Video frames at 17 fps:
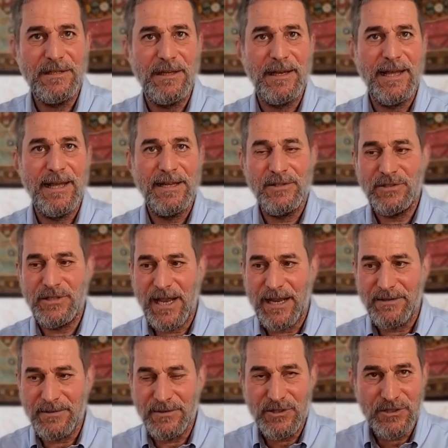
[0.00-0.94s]
the lands
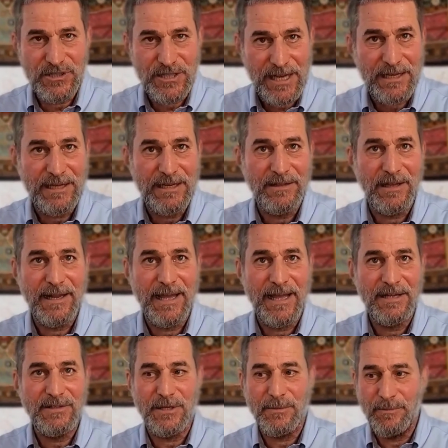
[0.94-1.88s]
and settling the
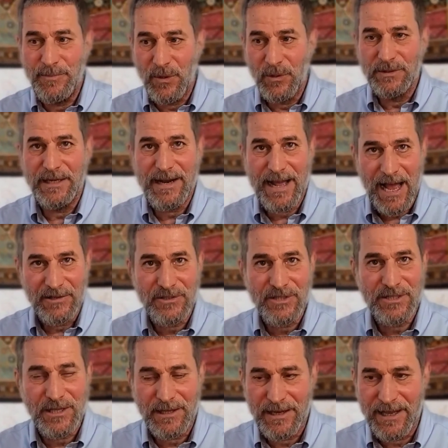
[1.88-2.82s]
lands and building
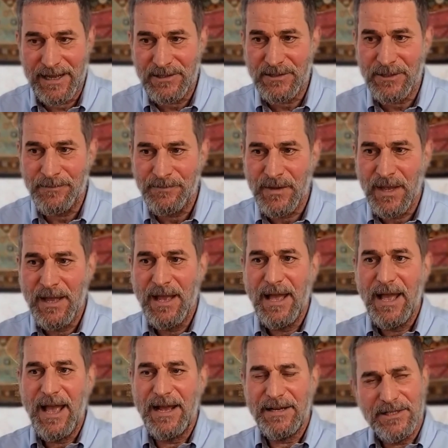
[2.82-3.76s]
houses in the lands.
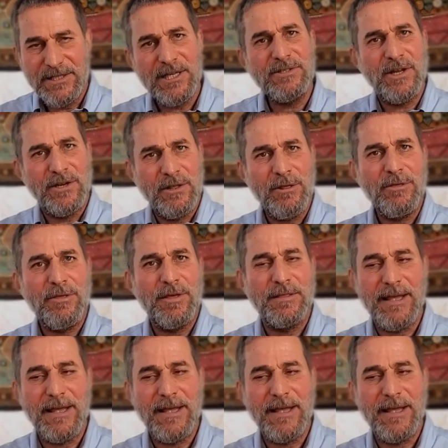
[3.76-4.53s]
And he says another thing